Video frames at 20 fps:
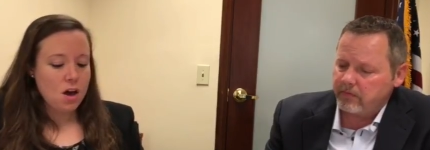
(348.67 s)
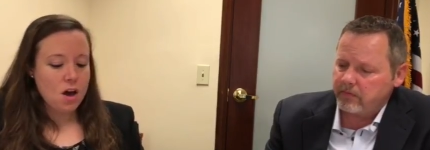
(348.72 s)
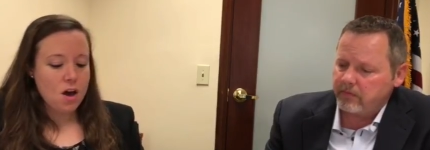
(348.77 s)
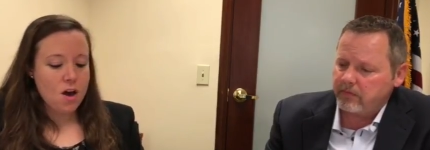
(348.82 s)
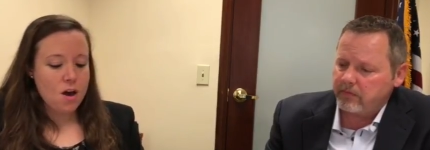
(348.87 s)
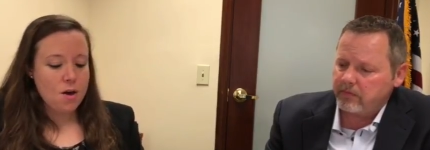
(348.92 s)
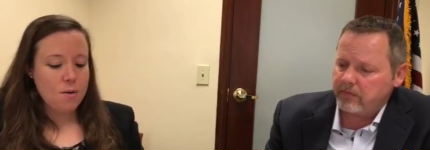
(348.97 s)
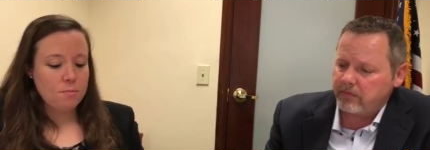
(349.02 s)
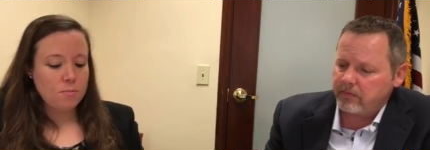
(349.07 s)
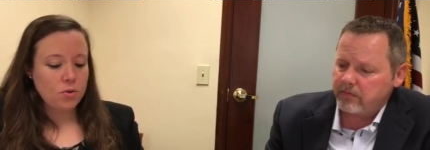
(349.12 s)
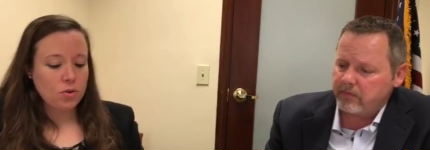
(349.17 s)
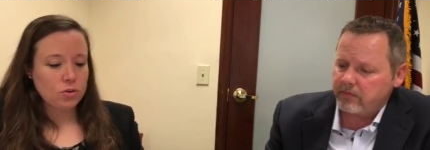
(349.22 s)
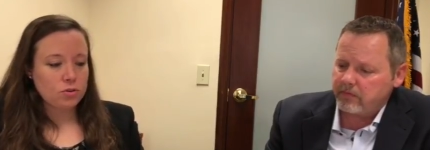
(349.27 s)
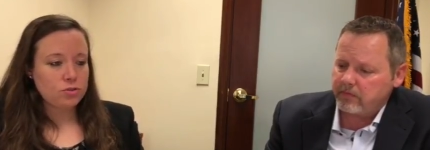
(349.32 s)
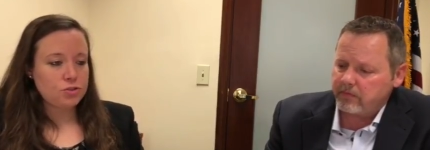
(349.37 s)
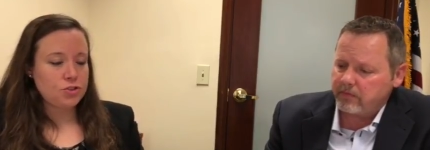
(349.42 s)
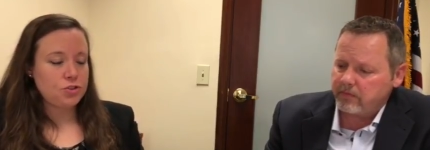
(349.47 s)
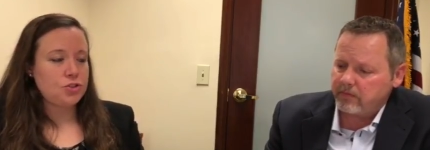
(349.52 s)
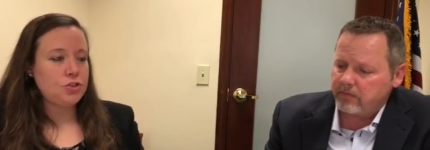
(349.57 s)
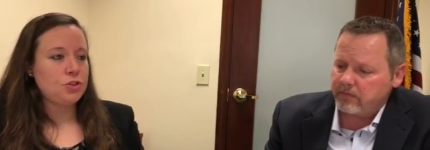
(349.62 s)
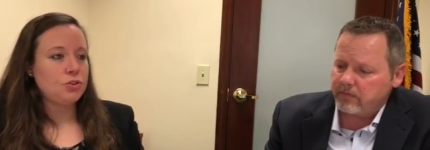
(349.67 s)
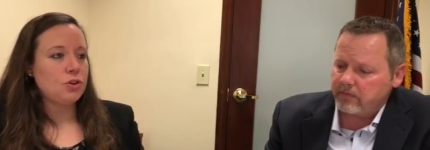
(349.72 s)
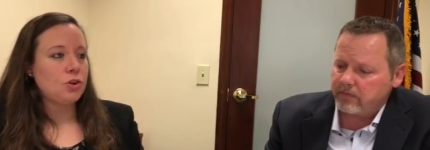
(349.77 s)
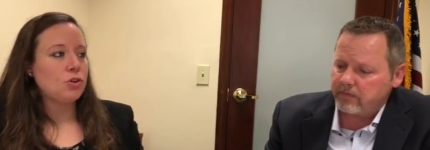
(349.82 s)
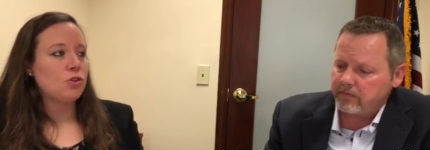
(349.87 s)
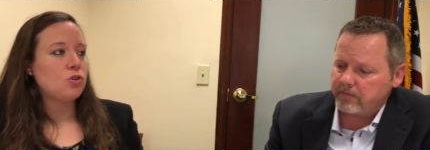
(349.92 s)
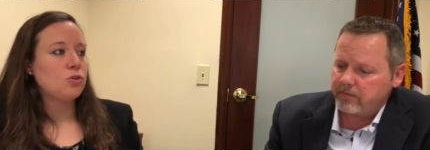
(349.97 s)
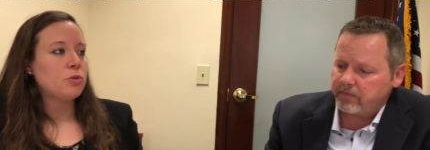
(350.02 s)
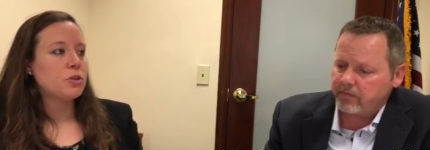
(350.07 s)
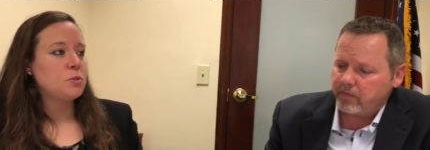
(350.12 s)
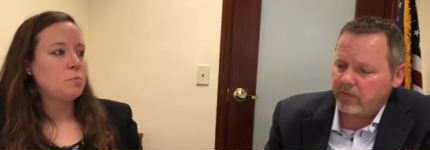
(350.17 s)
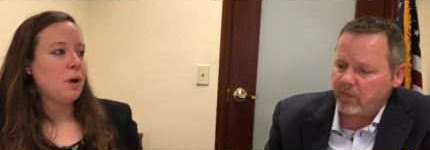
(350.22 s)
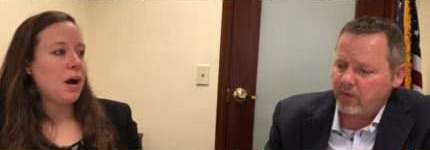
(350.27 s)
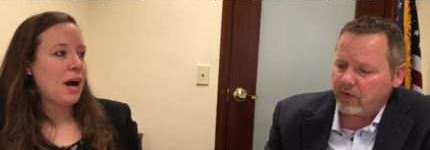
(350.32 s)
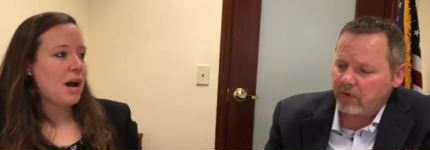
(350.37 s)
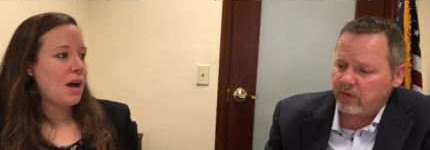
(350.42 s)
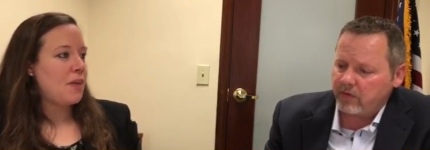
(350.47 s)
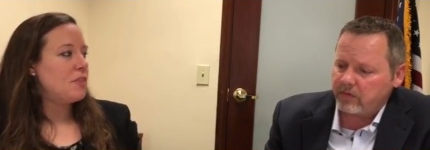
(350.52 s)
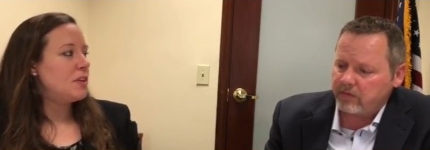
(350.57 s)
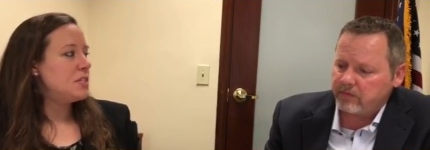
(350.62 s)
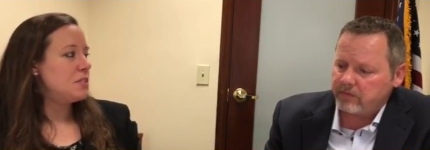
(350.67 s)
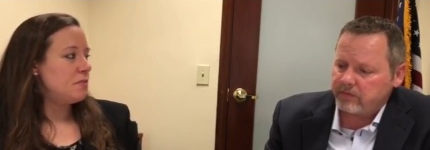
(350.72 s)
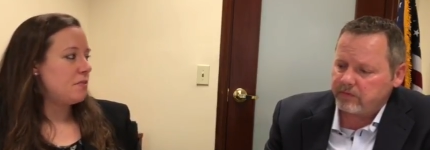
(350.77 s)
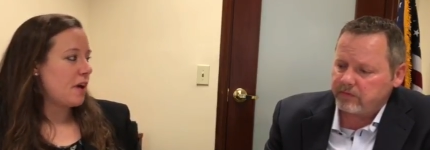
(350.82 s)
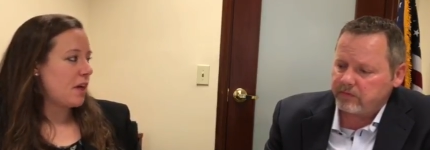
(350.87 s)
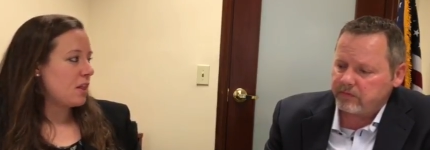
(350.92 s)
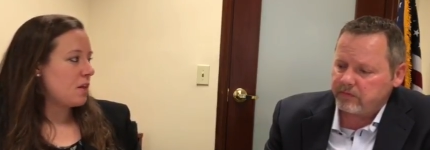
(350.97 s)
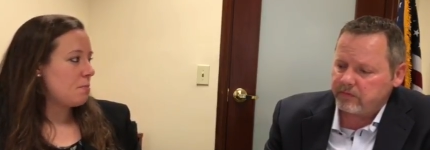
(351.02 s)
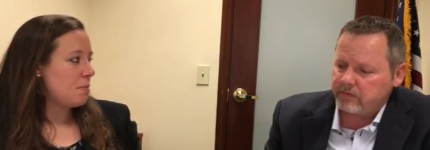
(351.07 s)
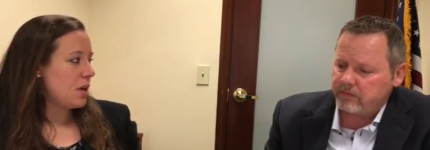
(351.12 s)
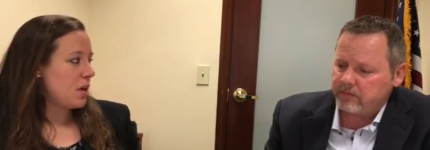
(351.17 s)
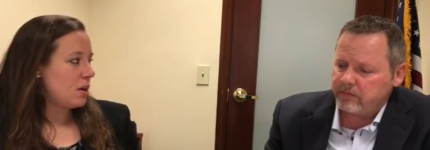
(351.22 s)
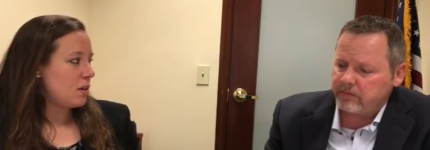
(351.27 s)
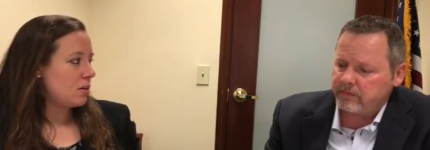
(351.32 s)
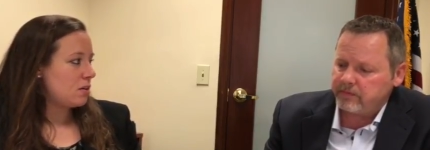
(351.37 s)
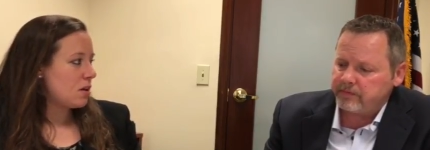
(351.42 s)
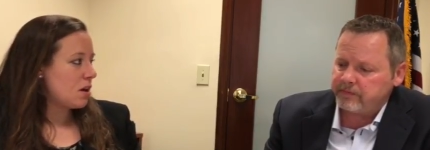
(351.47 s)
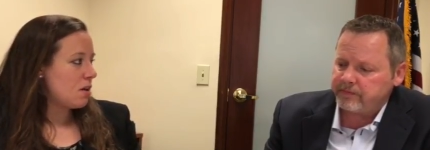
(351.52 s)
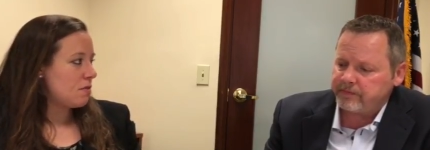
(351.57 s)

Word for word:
Speaker 1: um, do you know who was behind the development